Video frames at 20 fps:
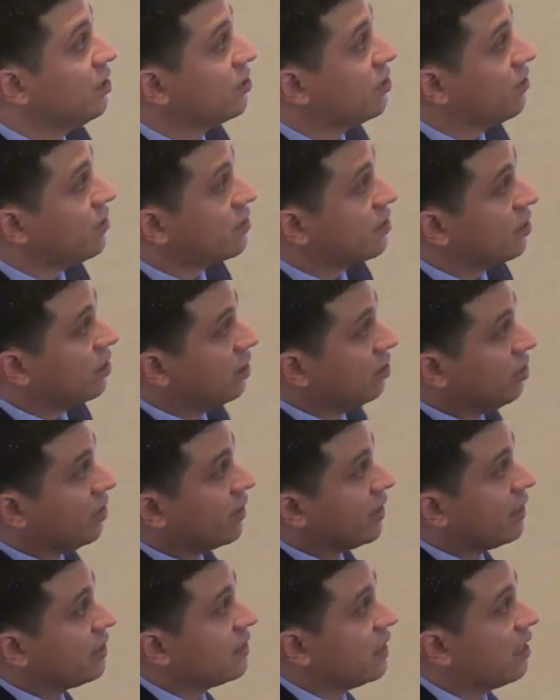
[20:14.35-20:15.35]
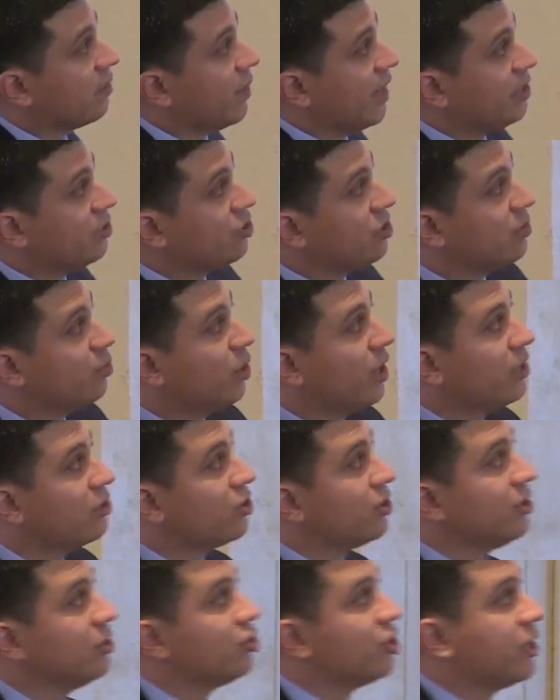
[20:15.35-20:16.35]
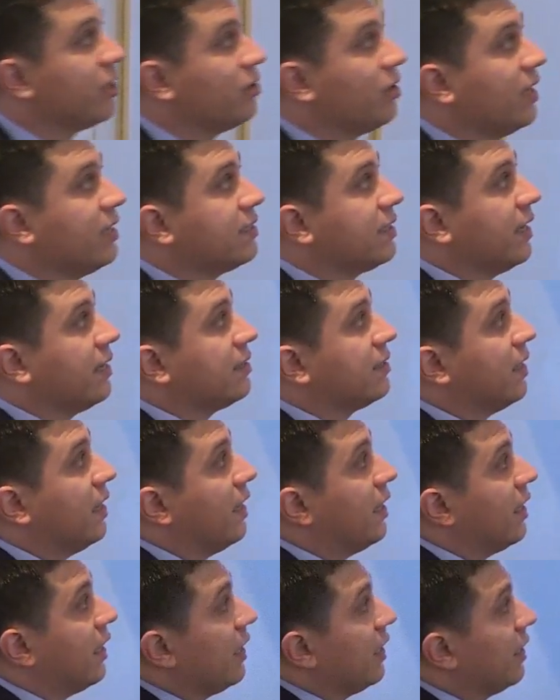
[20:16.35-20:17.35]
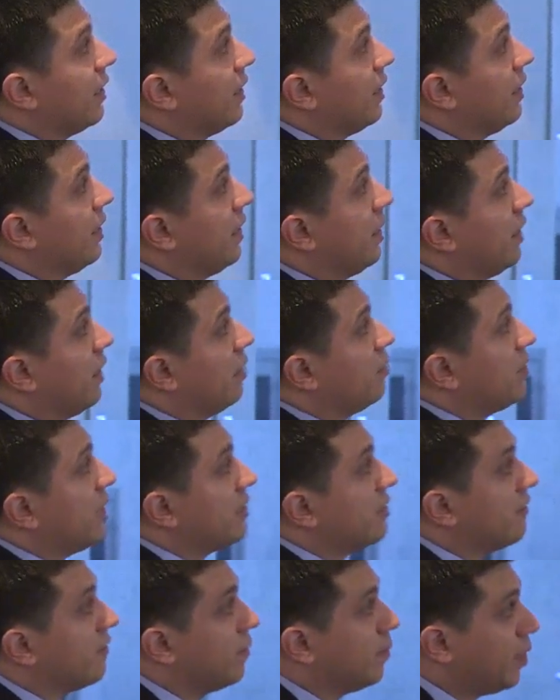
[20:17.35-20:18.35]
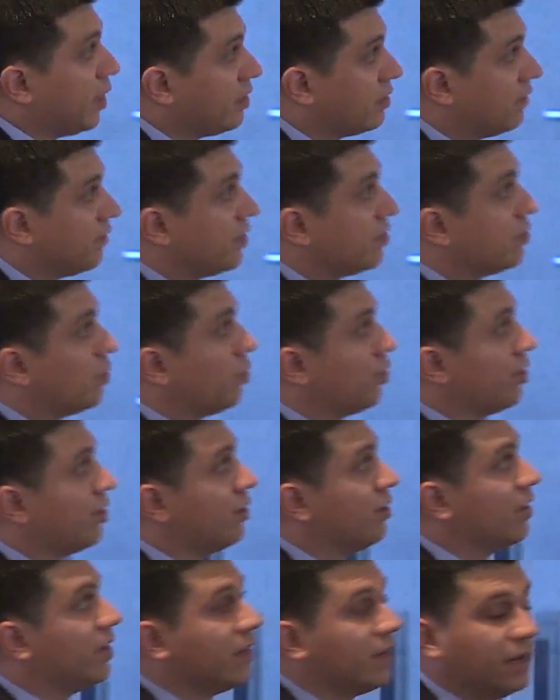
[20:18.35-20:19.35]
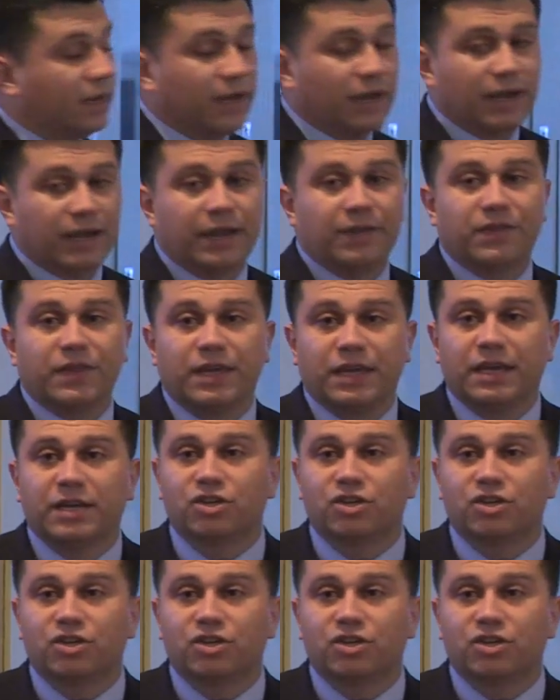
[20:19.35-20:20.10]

So this included things like major depression, generalized anxiety, obsessive compulsive disorder uh, in the